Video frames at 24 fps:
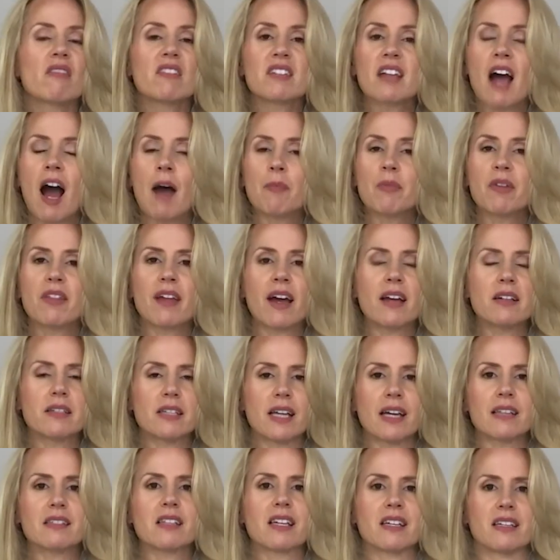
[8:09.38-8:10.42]
top of that
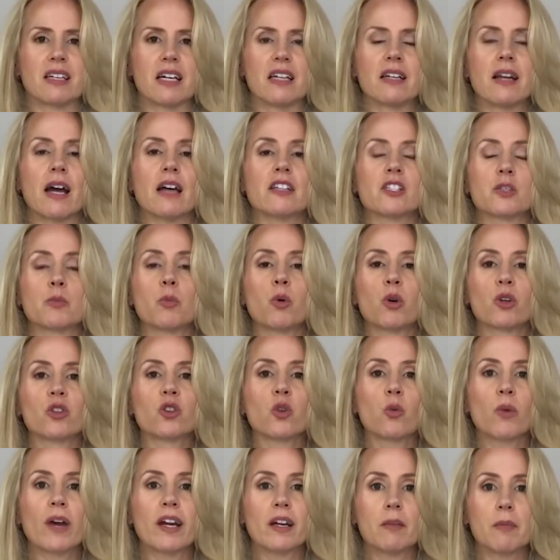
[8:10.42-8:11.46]
desk cannot support the
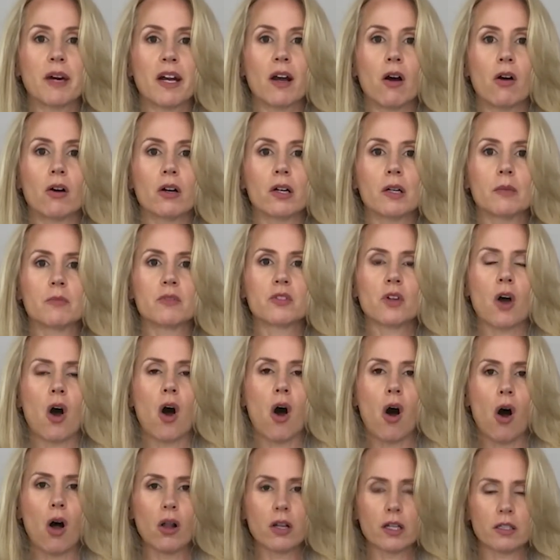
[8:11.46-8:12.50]
weight of my arms.
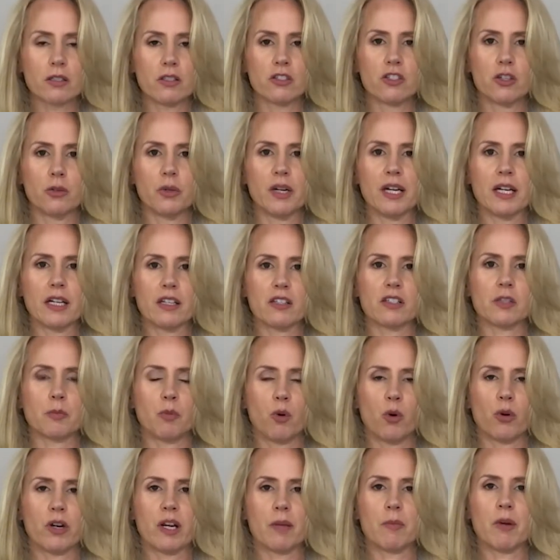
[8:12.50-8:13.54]
All it's doing is
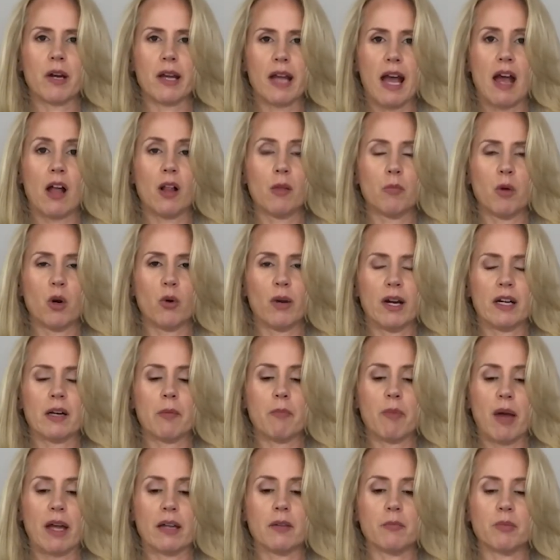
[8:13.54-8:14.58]
supporting my elbow in a
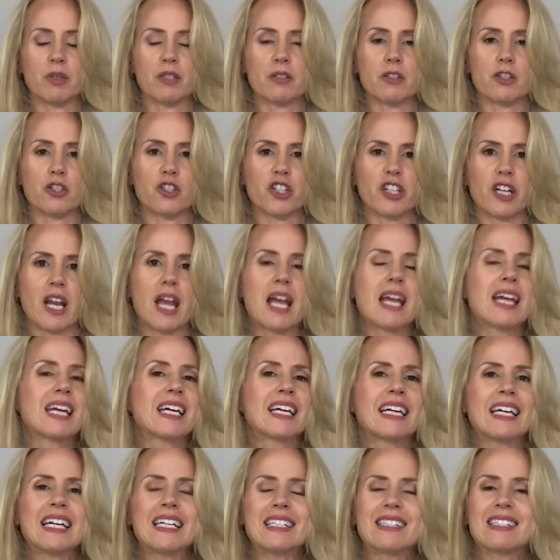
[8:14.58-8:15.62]
bent position.
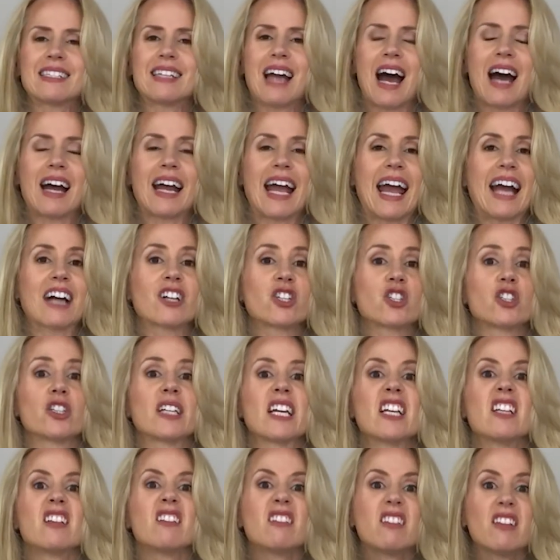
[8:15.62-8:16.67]
It's not
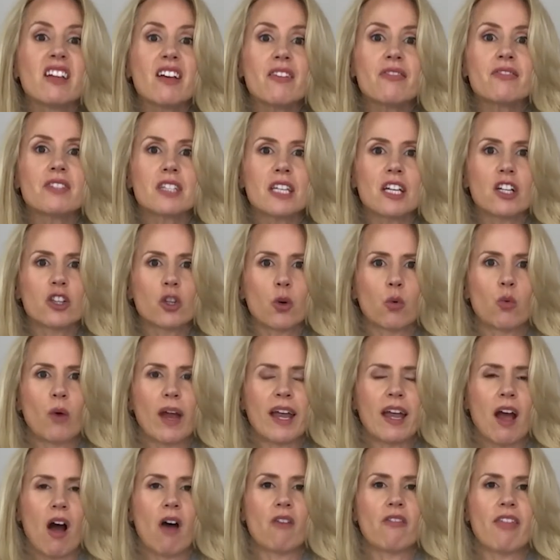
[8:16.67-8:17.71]
actually lifting the
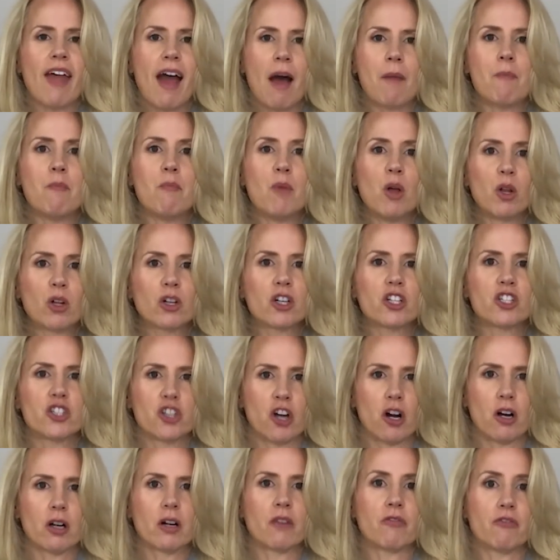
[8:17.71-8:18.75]
weight of that milk
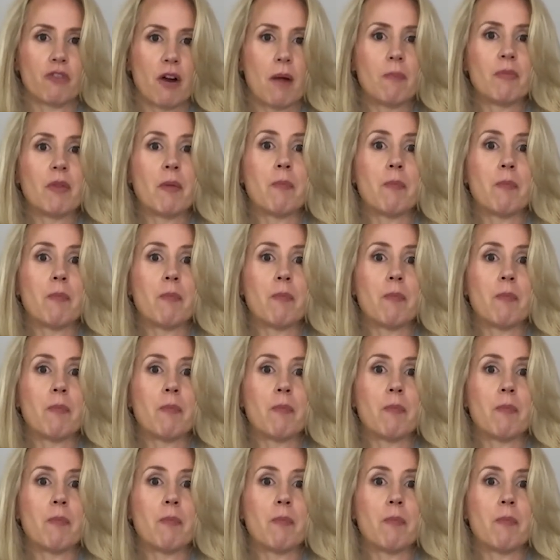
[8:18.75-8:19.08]
jug from the